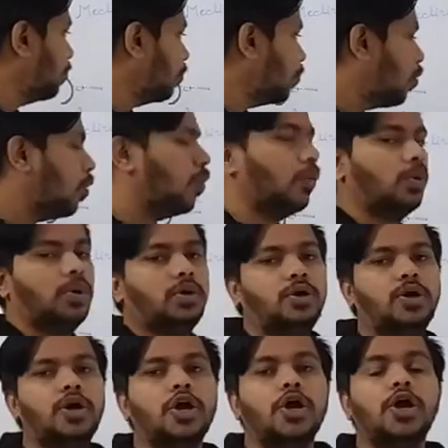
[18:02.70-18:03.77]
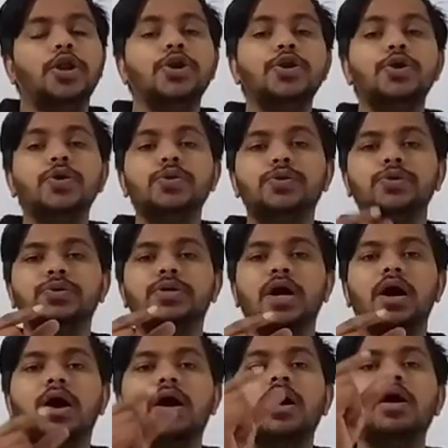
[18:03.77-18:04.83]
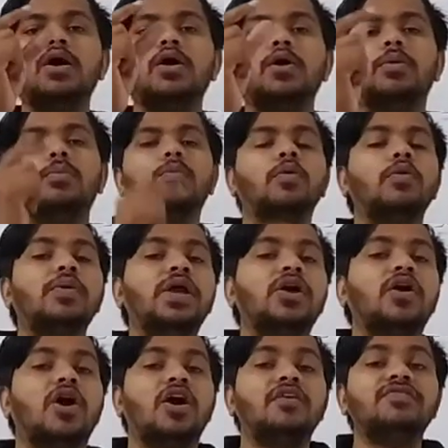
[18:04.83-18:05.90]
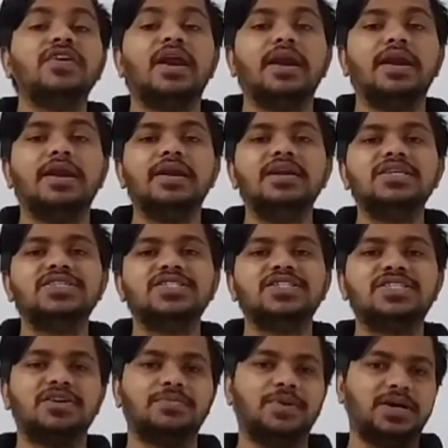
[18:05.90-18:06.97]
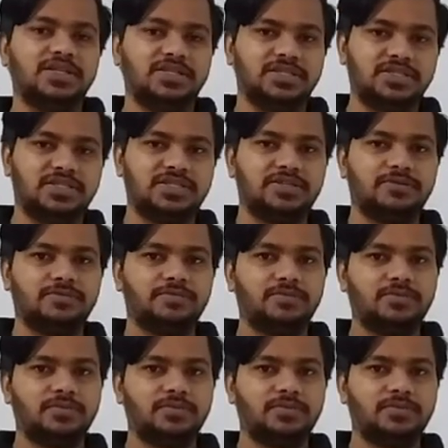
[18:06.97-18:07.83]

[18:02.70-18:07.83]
moved due to the moving of disturbance.